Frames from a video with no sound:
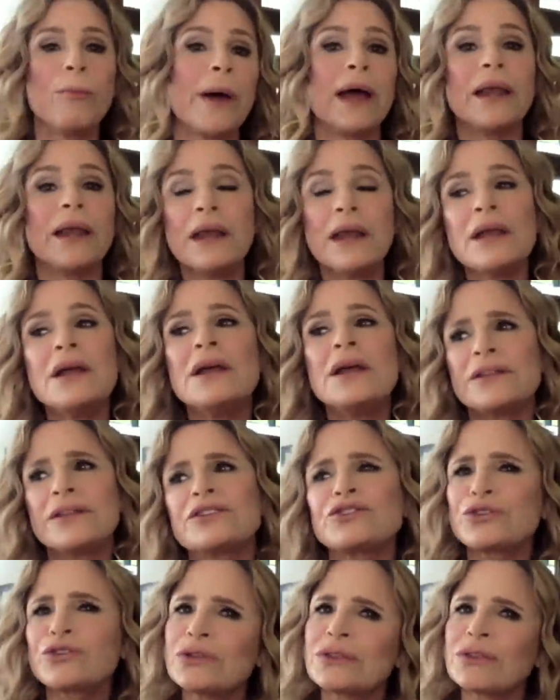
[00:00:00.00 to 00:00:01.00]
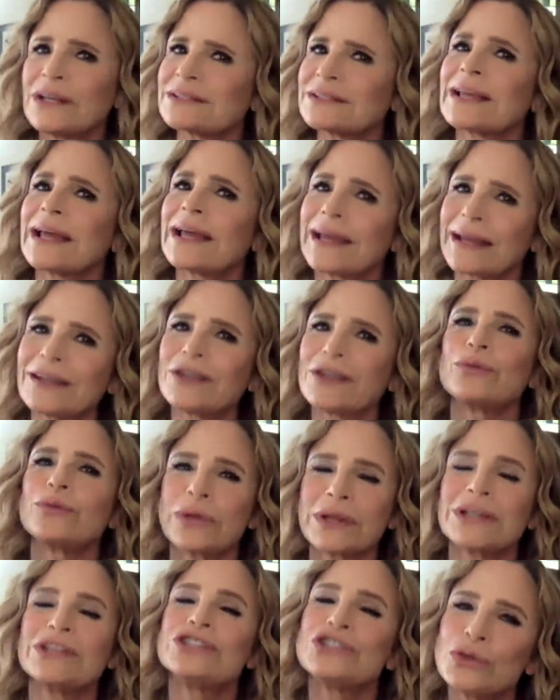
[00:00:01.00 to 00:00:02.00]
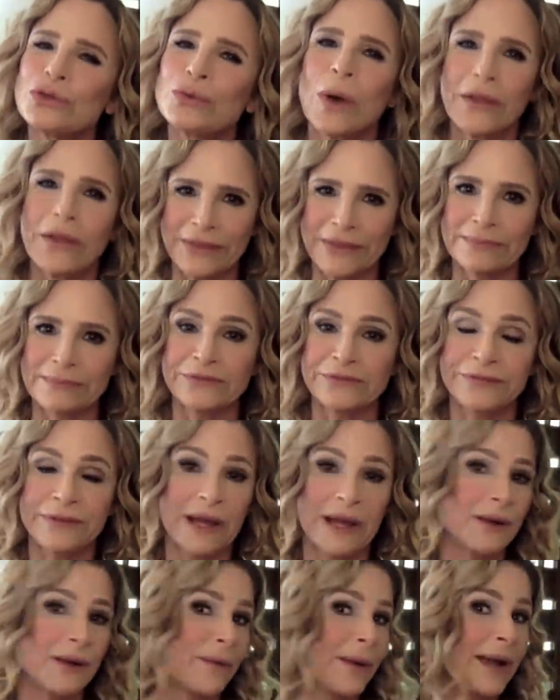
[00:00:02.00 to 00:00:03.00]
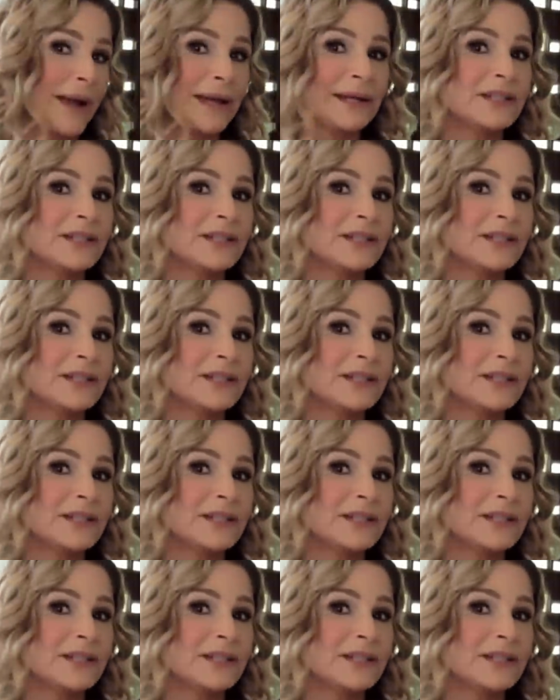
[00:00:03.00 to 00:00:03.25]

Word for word: but the truth is, like, you really do want them to fly away. And